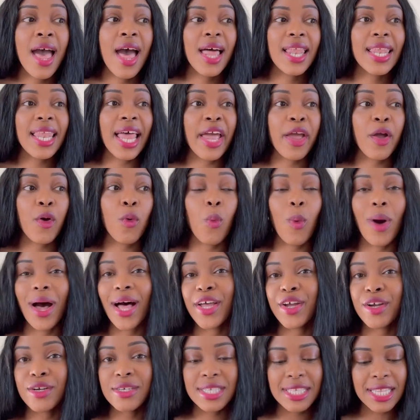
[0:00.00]
like while
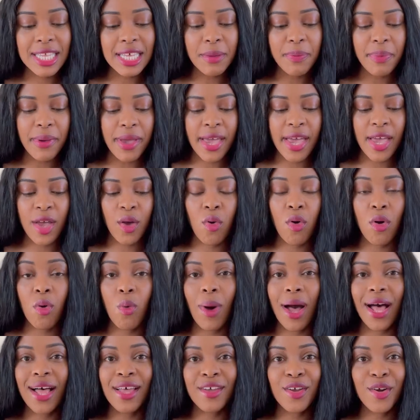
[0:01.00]
you're sleeping or
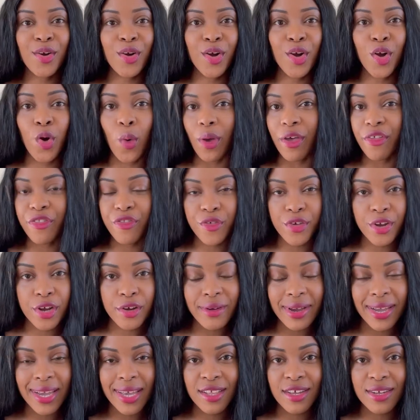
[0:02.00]
while you're going through your
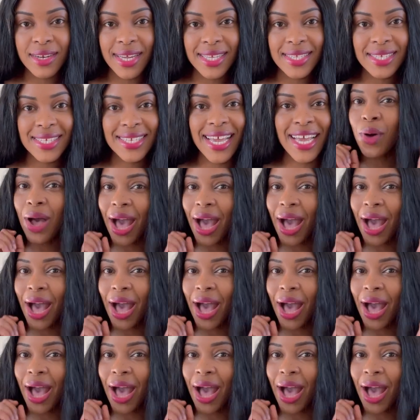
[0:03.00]
regular day to day.